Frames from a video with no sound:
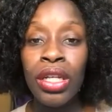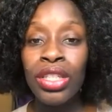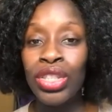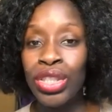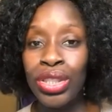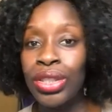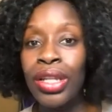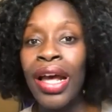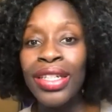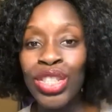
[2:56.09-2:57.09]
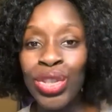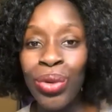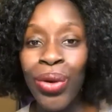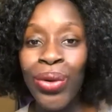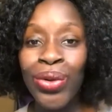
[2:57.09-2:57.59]
and should not
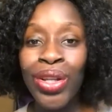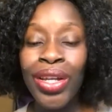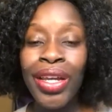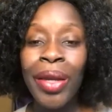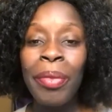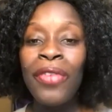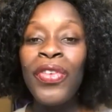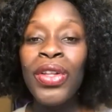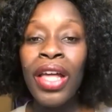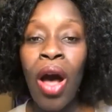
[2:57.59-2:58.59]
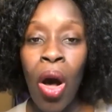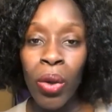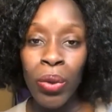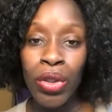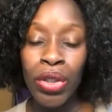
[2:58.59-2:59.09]
control may feel
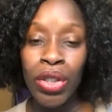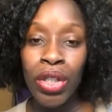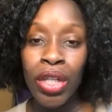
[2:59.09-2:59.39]
awkward,